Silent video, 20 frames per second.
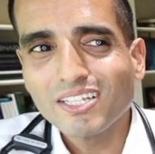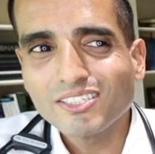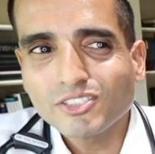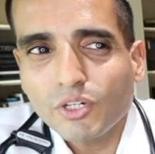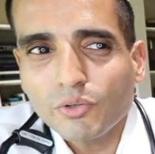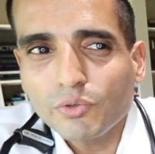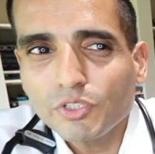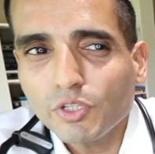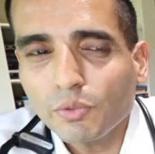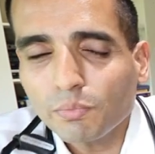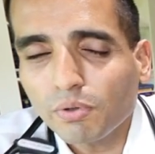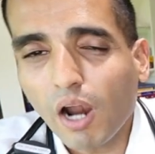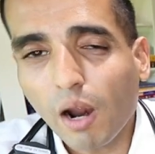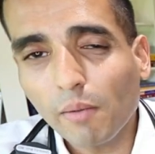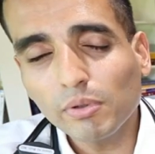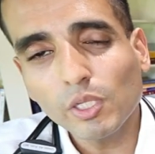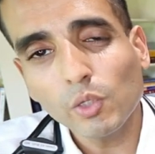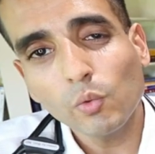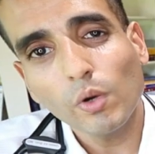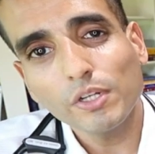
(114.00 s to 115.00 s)
So you're
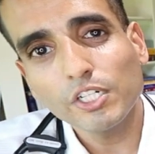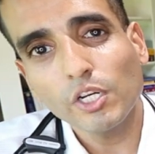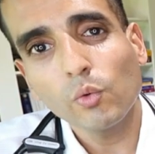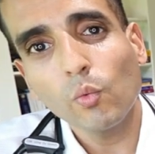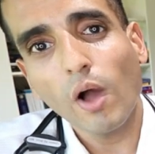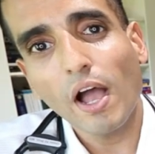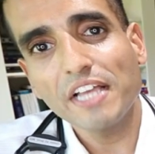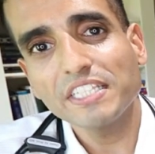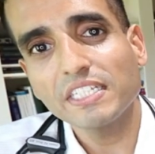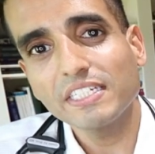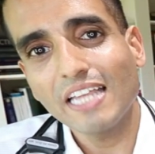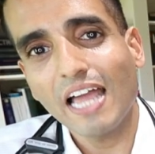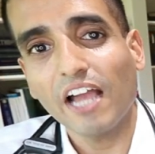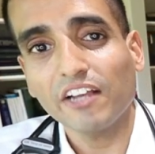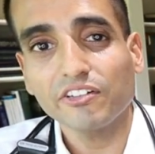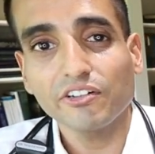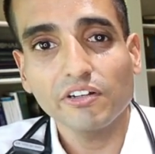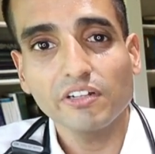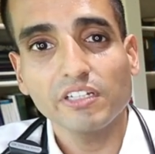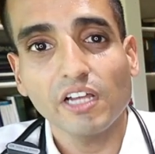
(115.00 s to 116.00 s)
probably wondering, why as a
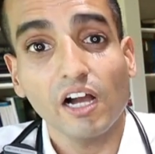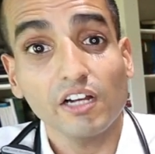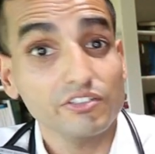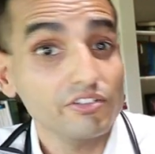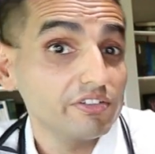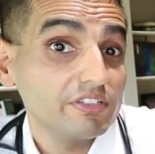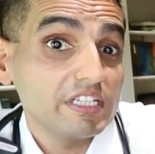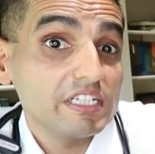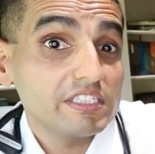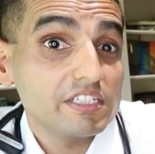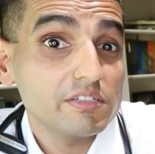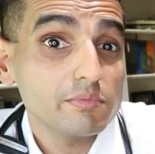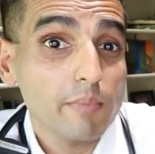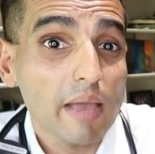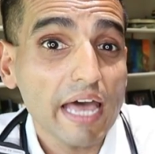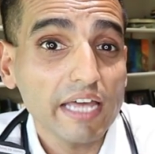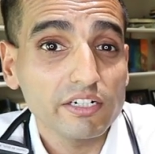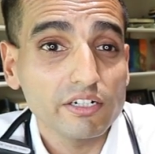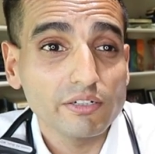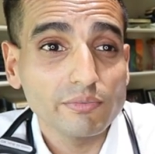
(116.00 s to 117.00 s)
doctor does this
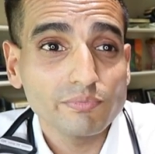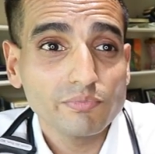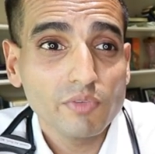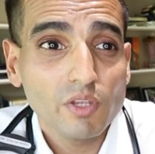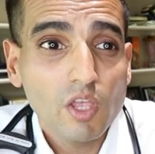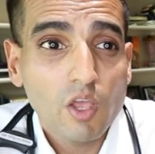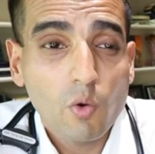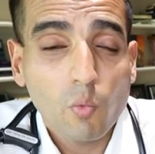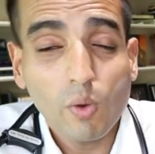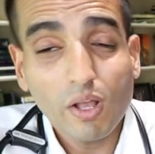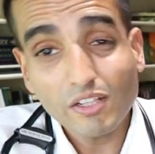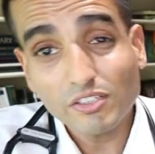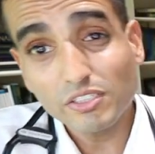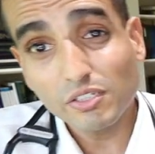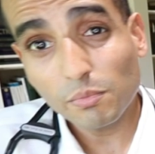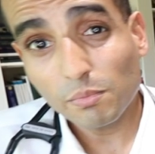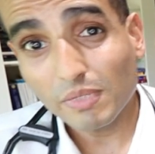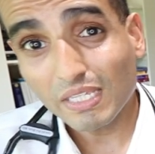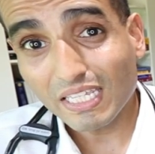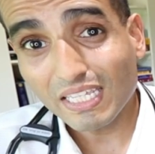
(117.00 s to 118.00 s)
matter? Well,
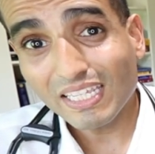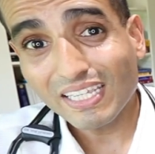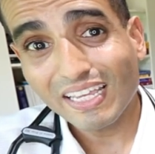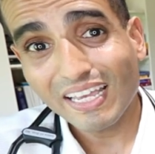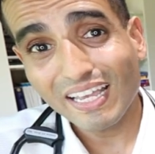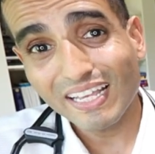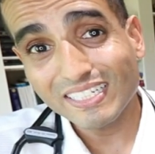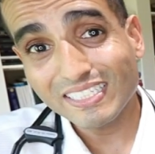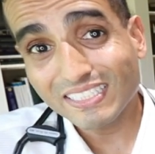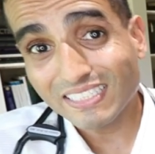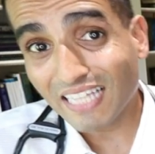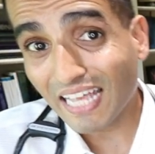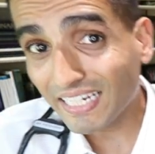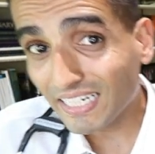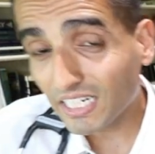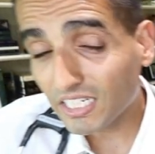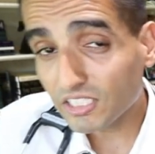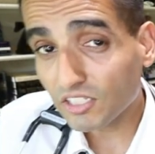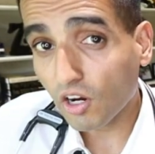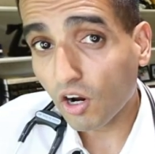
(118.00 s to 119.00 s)
to me,
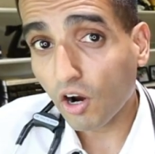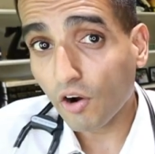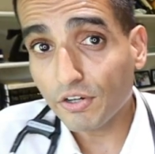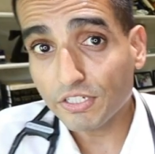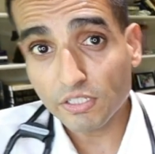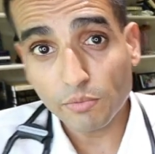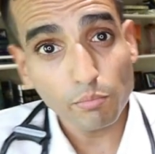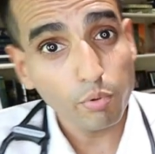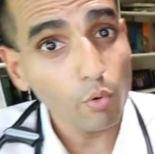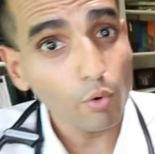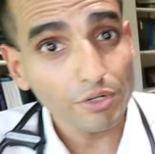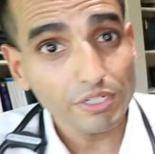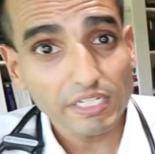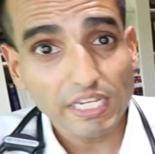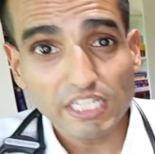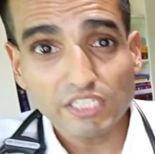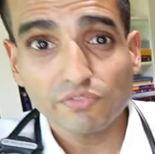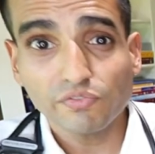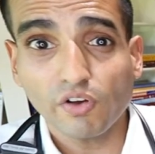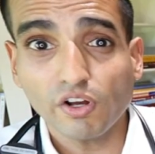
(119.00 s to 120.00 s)
aesthetics are as important
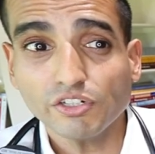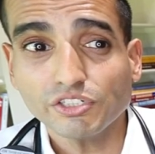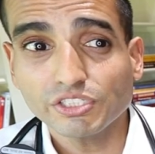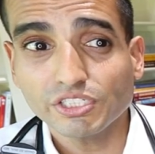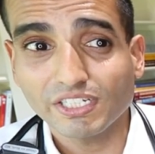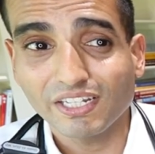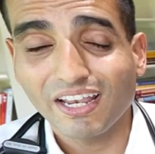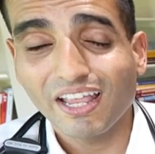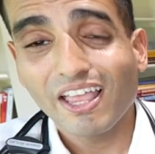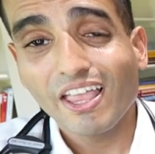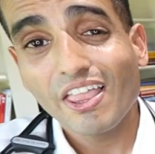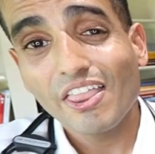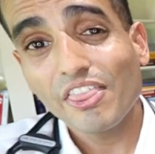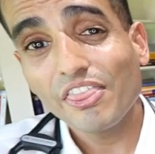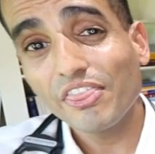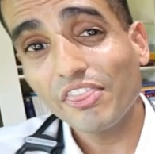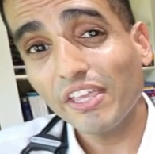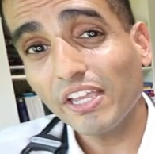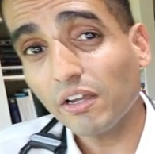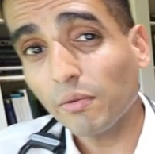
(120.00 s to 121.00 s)
as function.
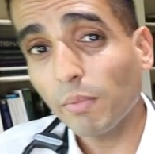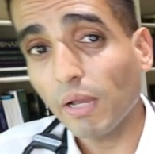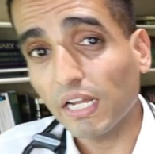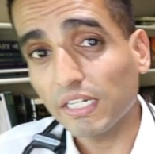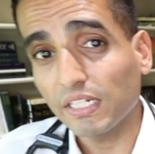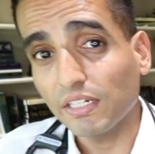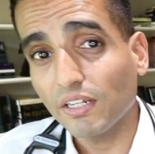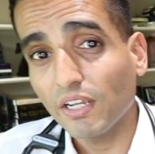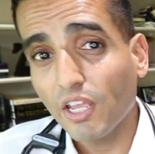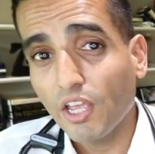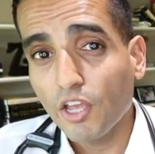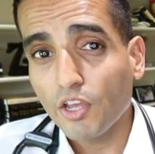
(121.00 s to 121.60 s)
Think about it.